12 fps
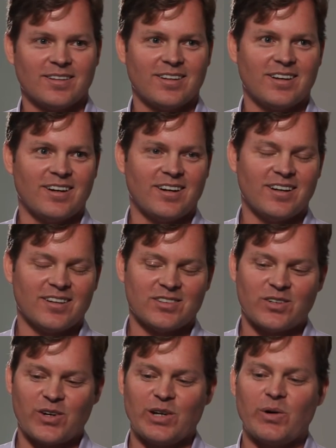uh,
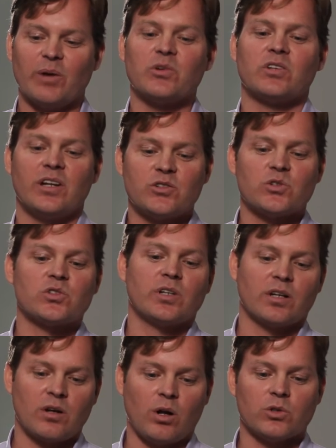so anyway, it was an
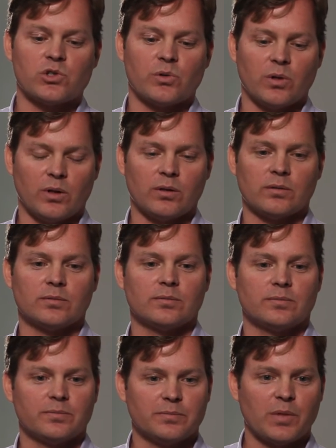interesting cultural
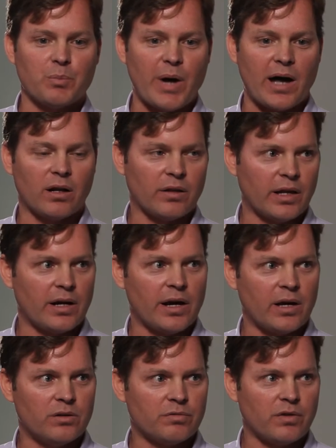battle that I
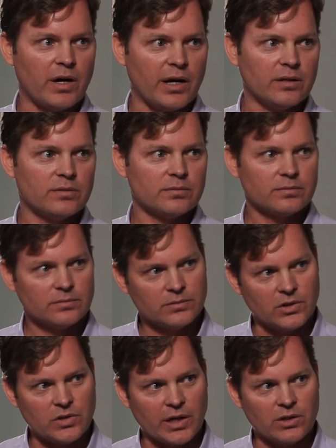had to fight
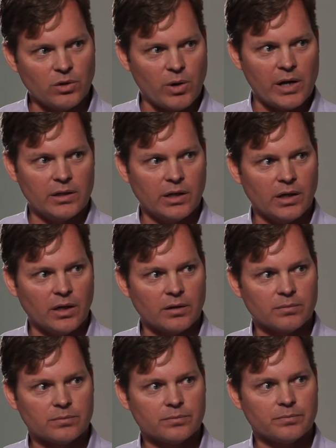to take a new idea
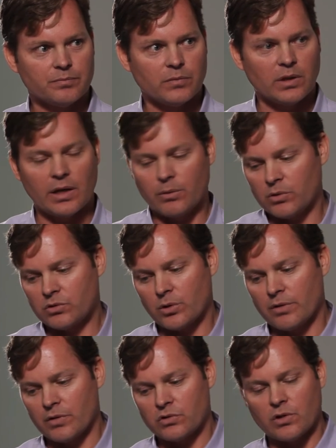that was
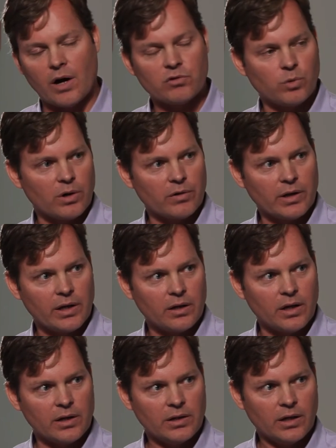sort of a software related
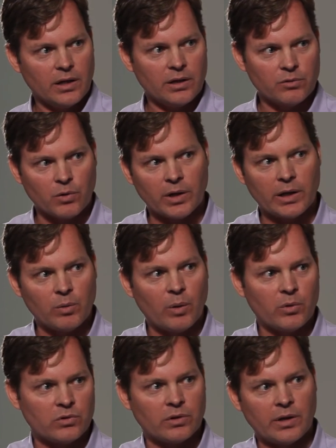idea and really what
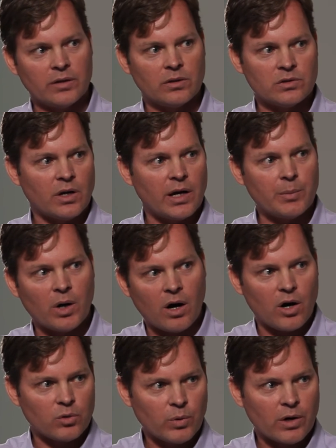was at the time a
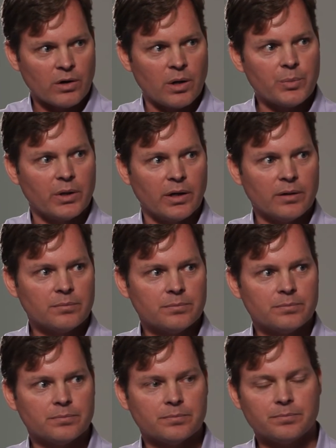hardware company.
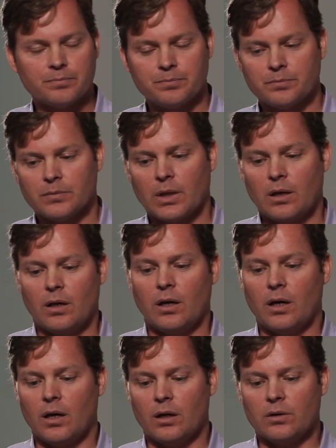
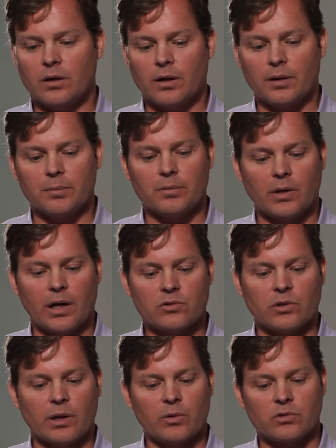And uh, yeah,
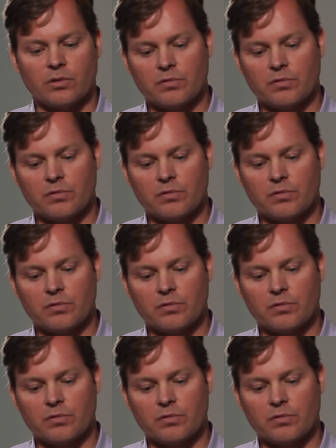so that was the